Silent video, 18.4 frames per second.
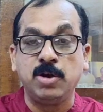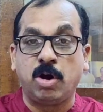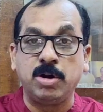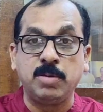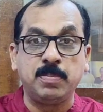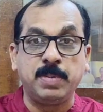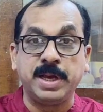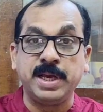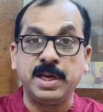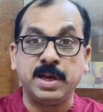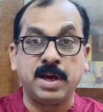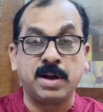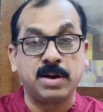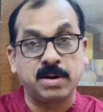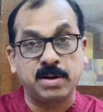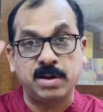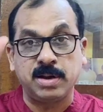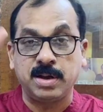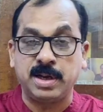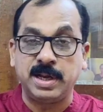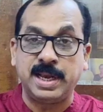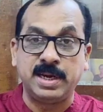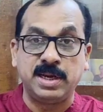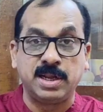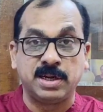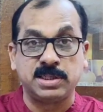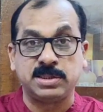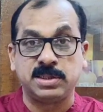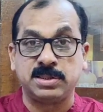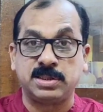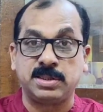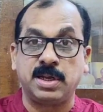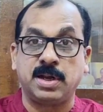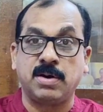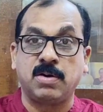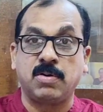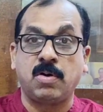not by her elder
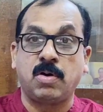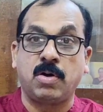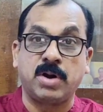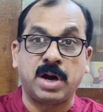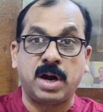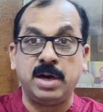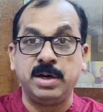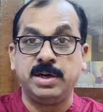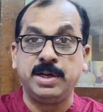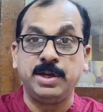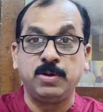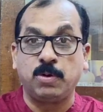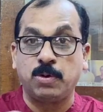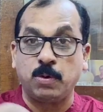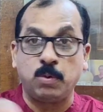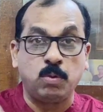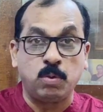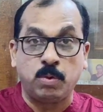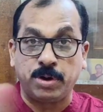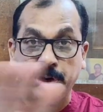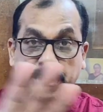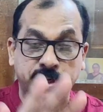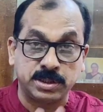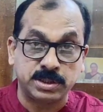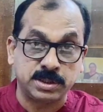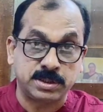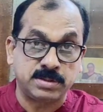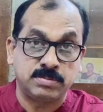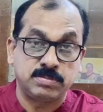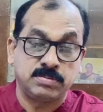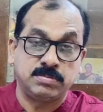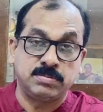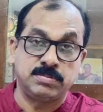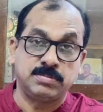sister or auntie or whoever it is.